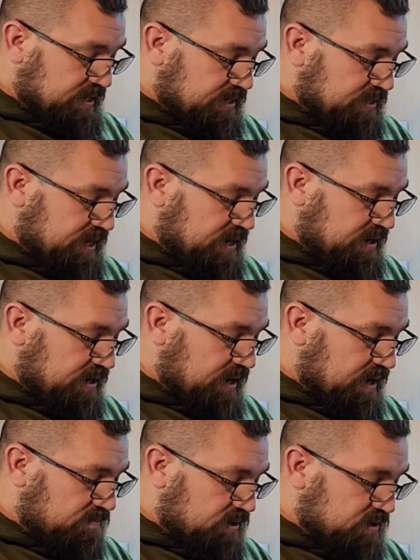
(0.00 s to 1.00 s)
did I say it
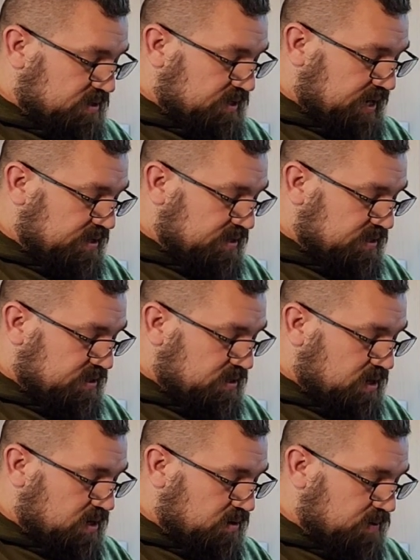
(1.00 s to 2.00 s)
came with stainless steel
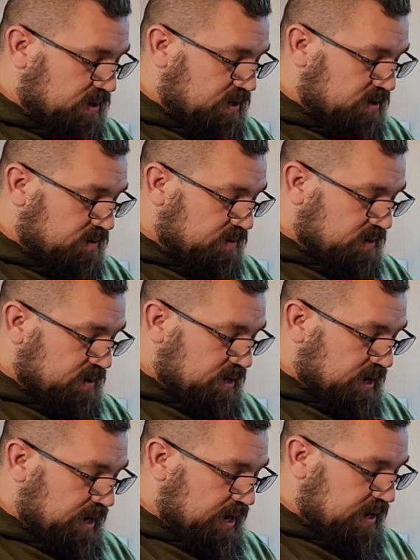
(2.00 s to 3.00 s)
hardware,
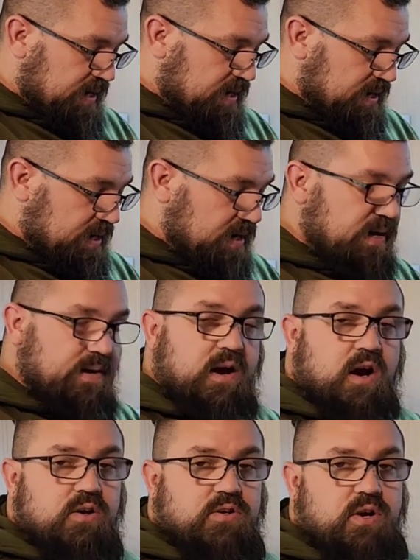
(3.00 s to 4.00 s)
and
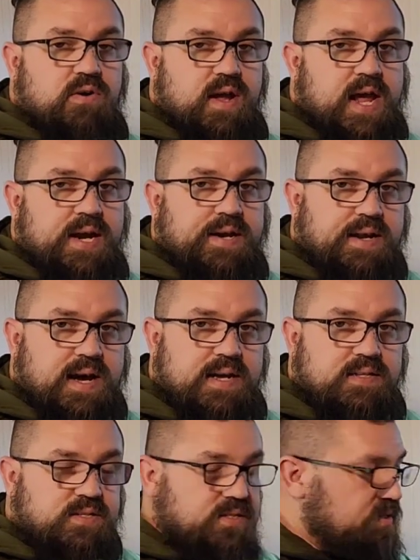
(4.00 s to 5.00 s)
hard coat
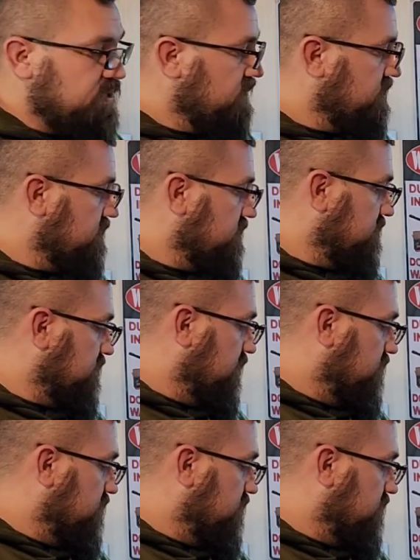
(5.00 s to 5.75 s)
anodized the